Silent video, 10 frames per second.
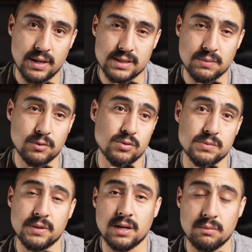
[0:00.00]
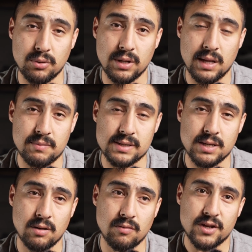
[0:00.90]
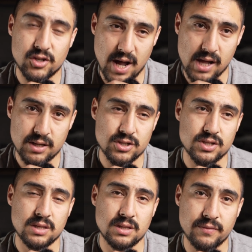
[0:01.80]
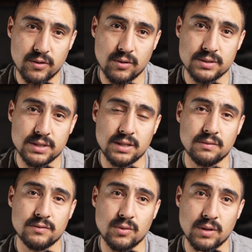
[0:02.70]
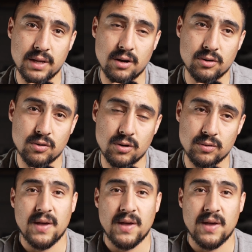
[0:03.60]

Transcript: As someone who's been unemployed like myself, the challenge and the difficulty of doing that on your own.